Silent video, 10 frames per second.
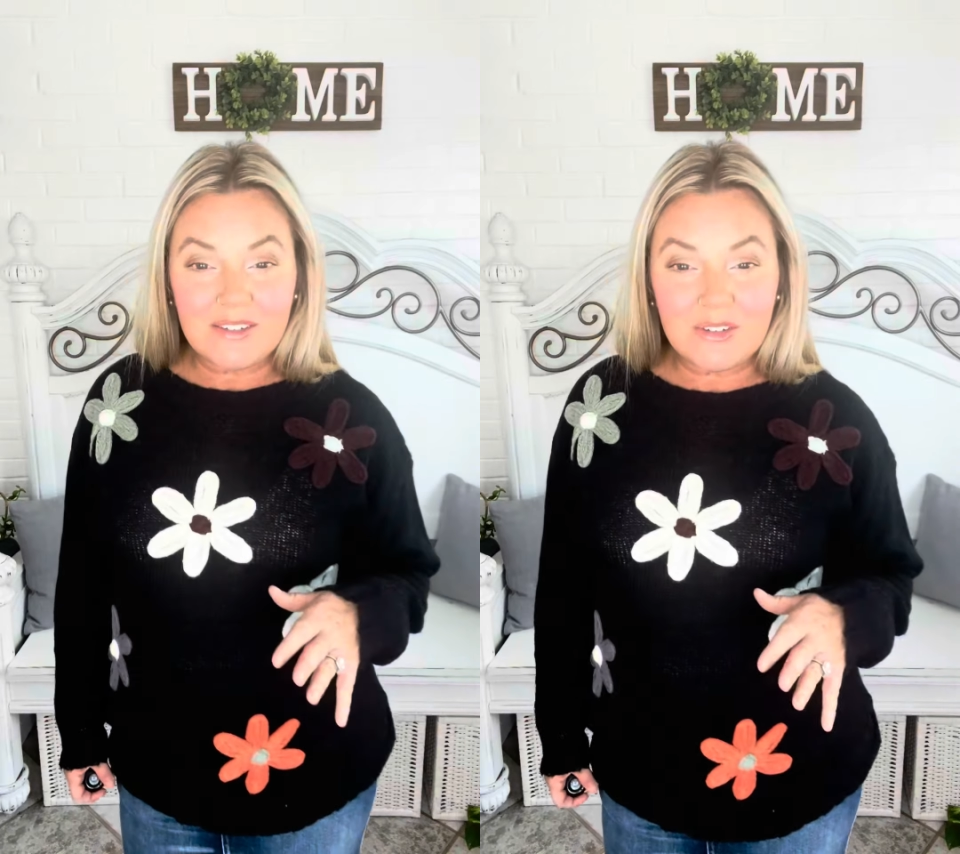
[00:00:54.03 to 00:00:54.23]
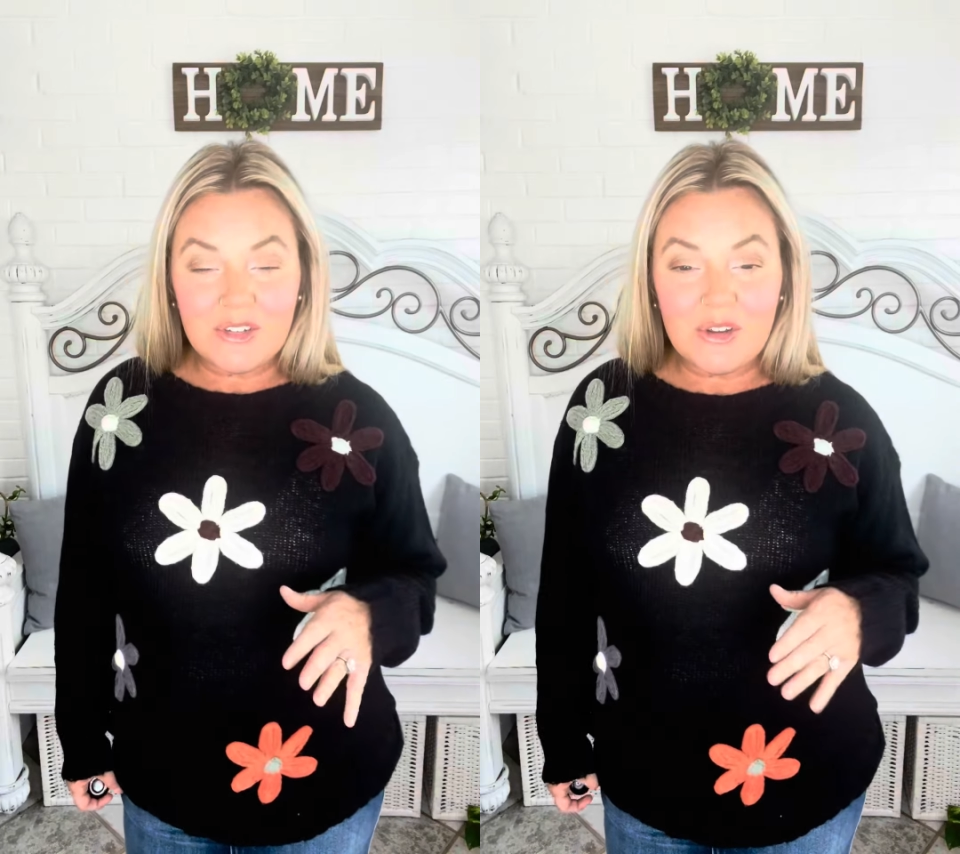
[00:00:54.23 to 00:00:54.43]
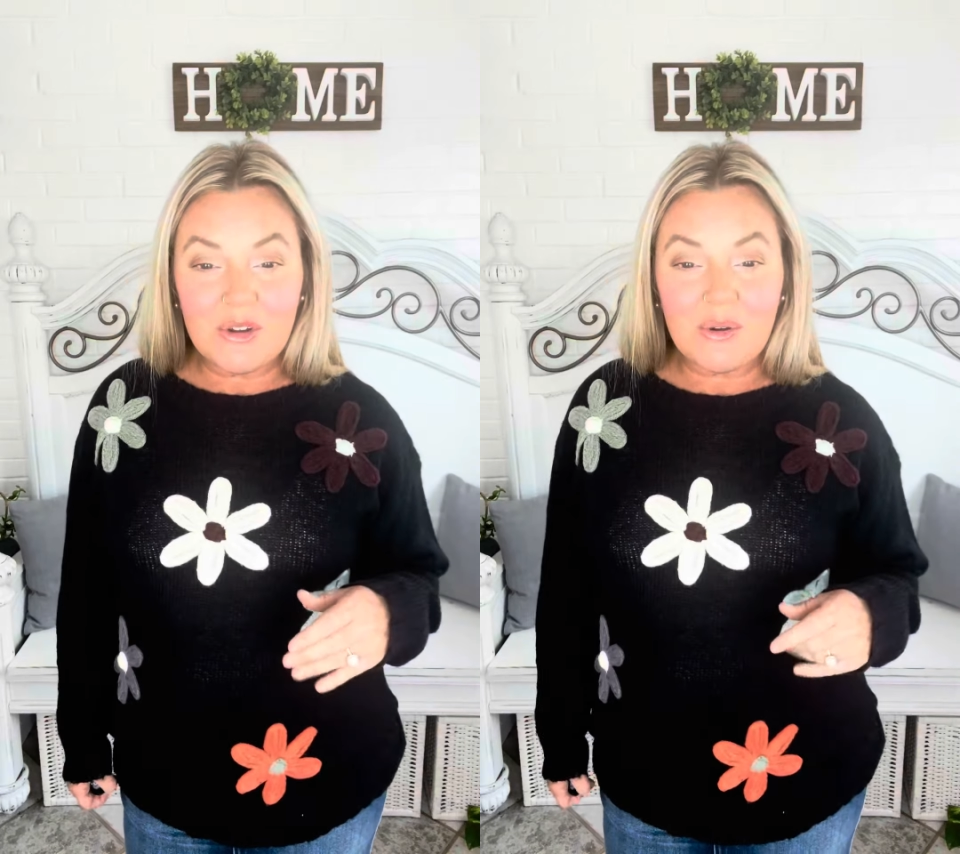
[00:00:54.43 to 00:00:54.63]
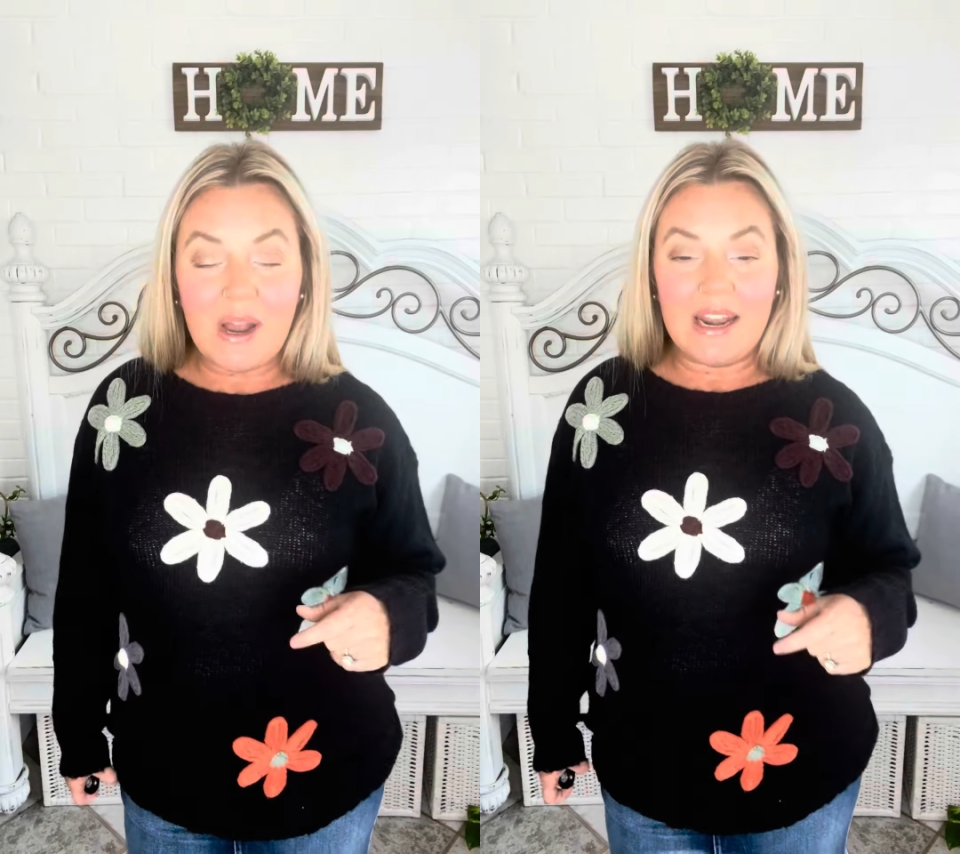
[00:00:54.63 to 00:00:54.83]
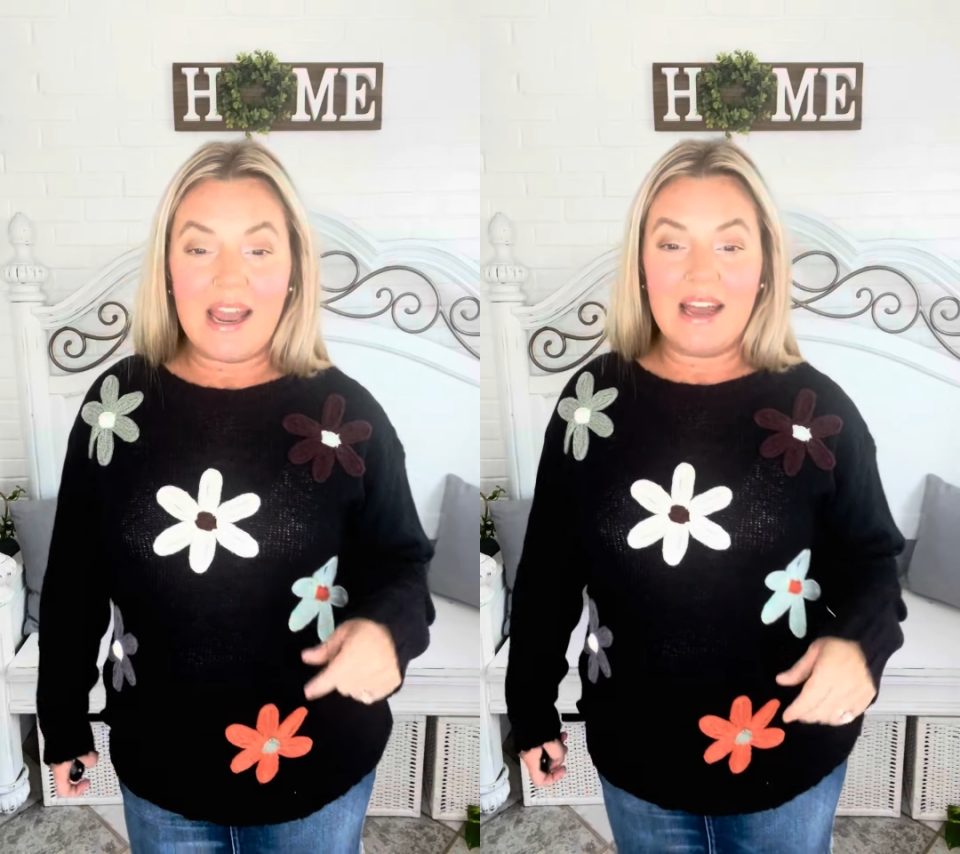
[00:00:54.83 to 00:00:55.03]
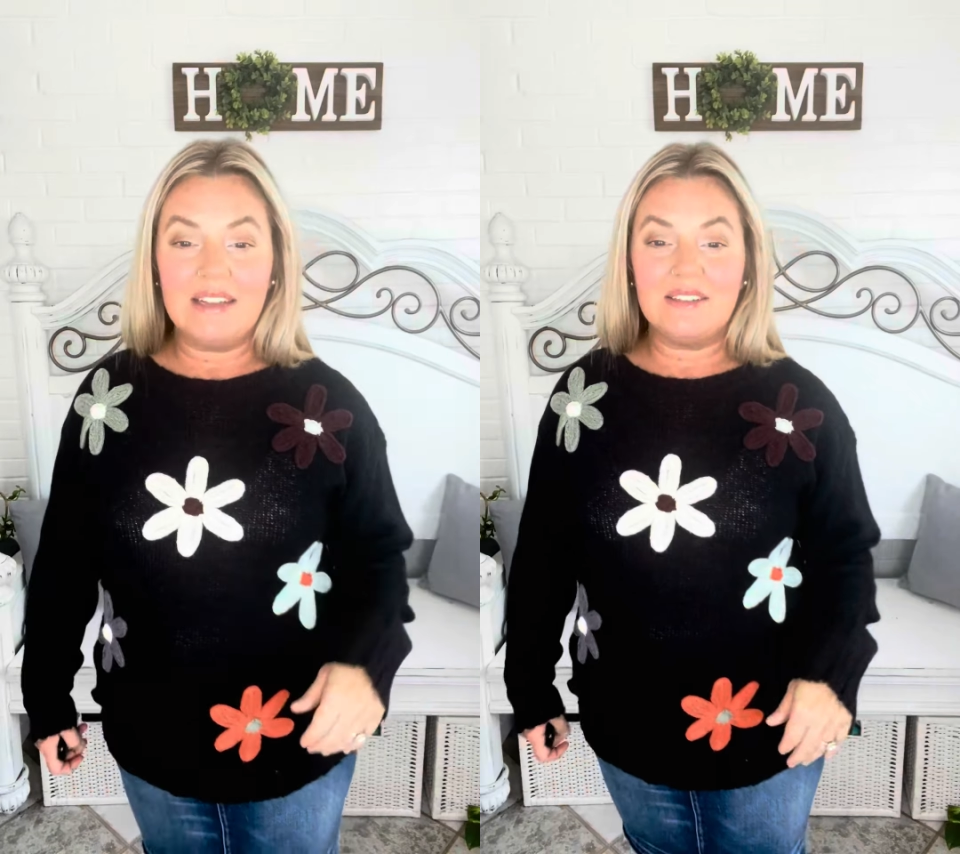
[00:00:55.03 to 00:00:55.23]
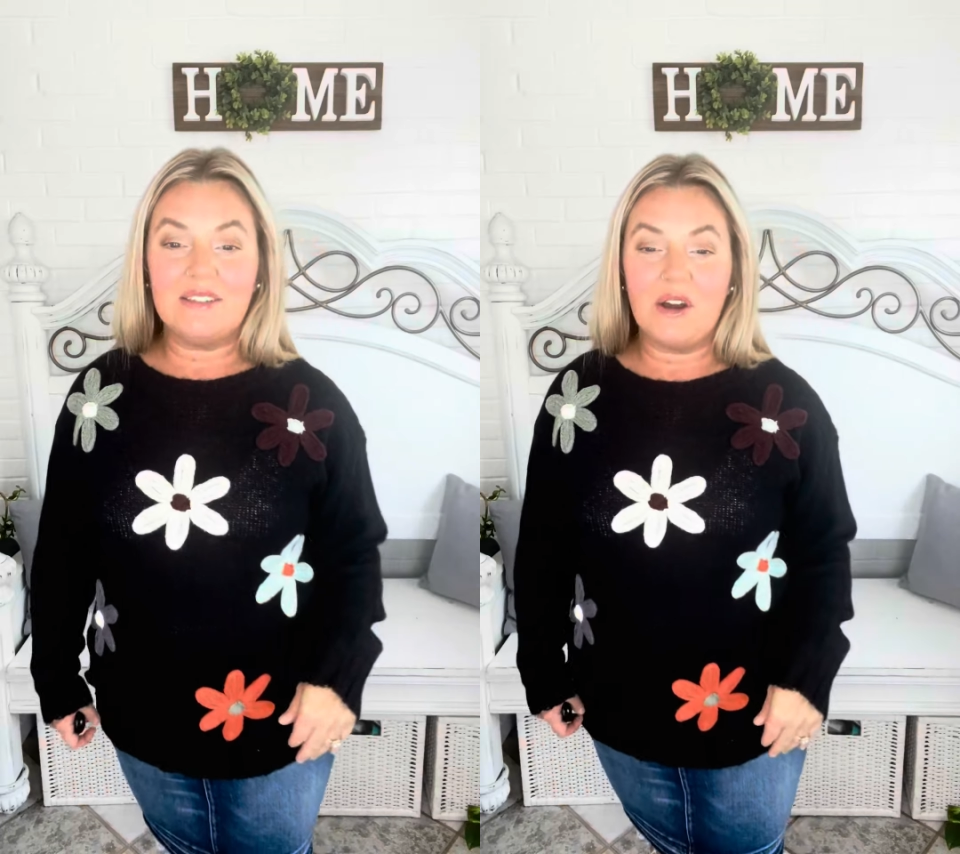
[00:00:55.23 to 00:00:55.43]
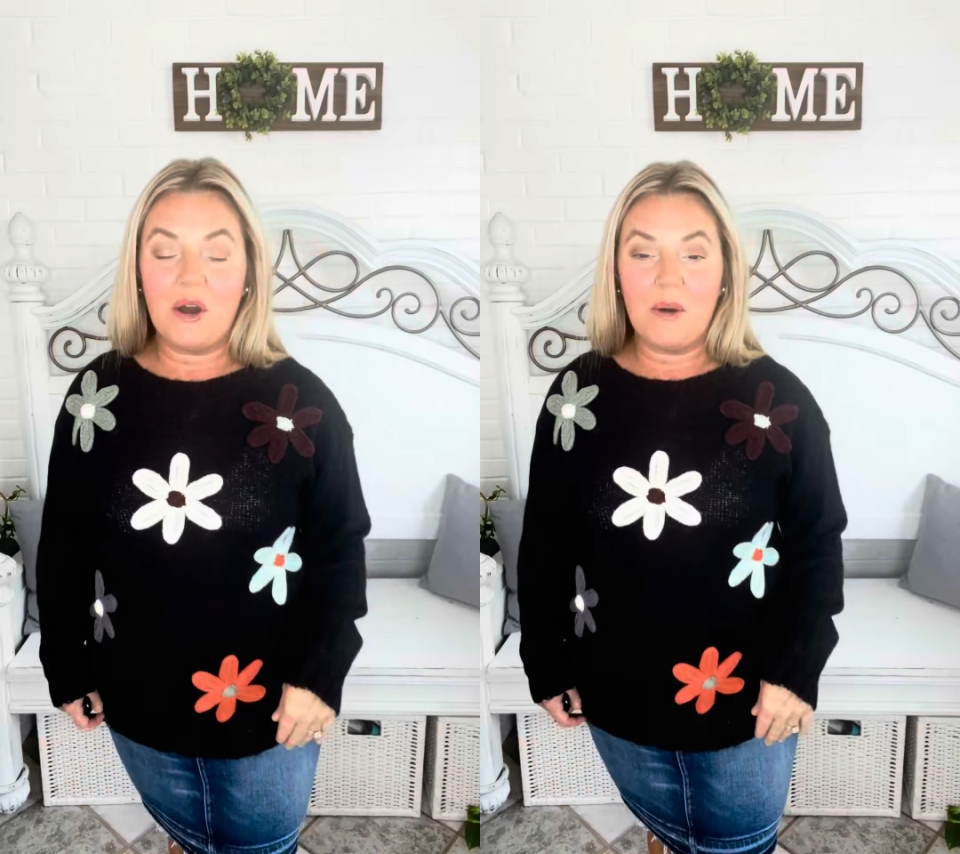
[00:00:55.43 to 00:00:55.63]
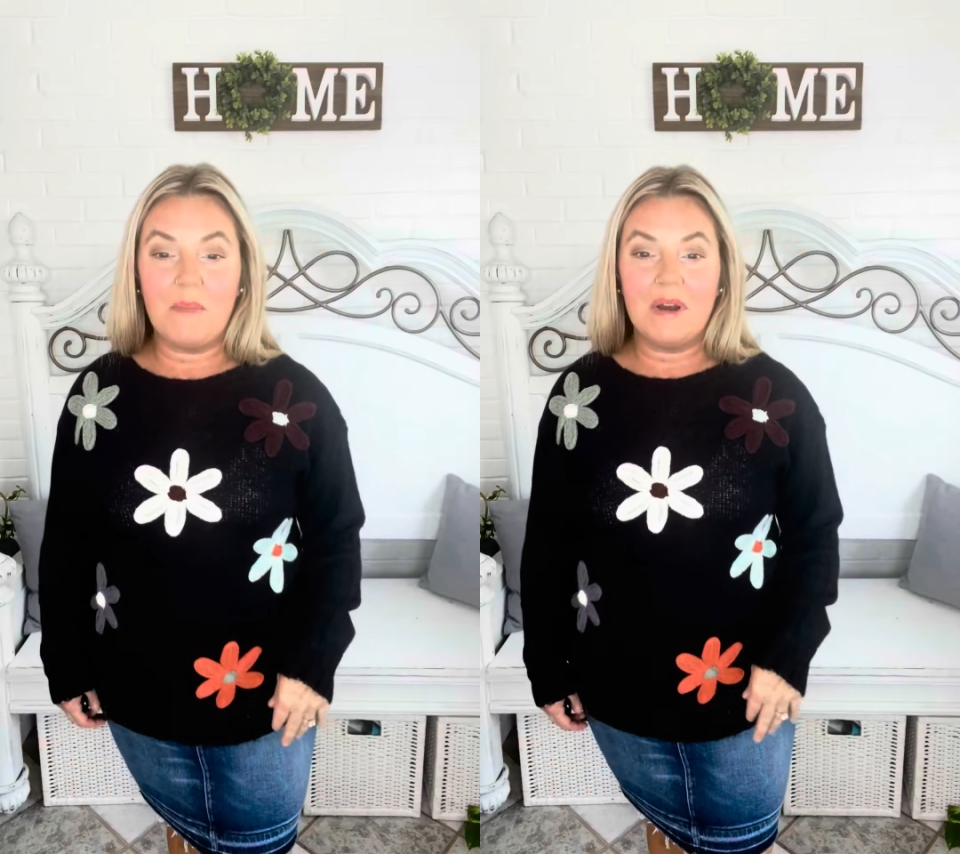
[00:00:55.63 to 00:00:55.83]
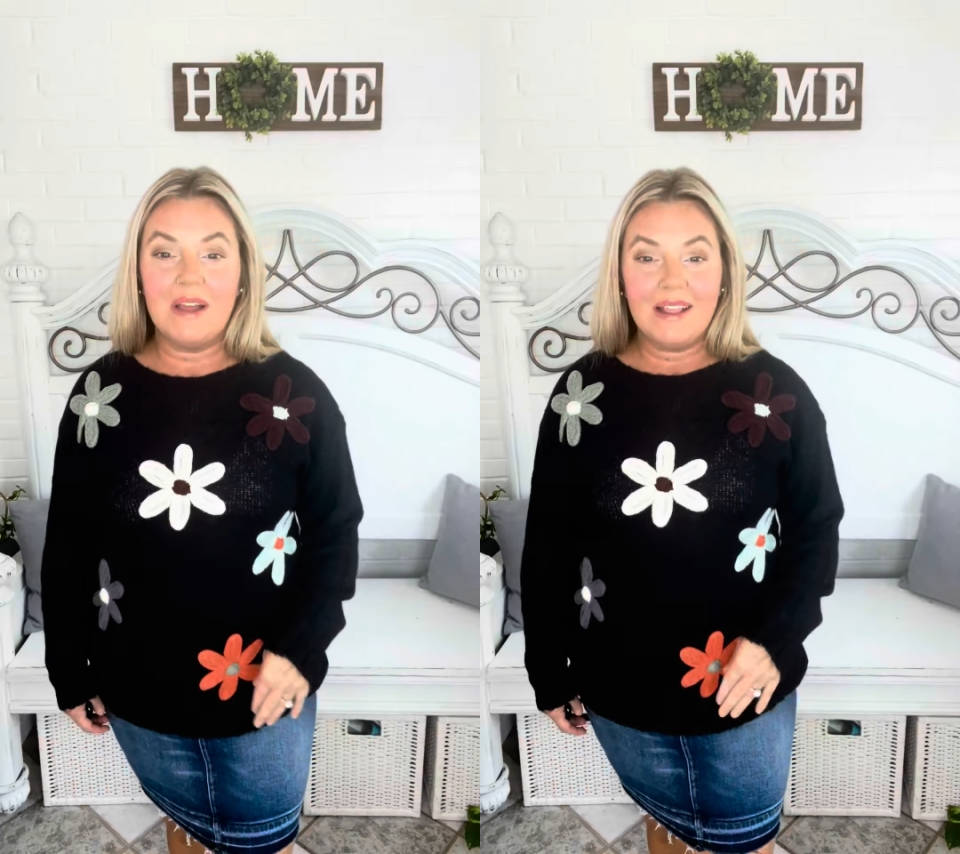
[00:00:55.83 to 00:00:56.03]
or two and had some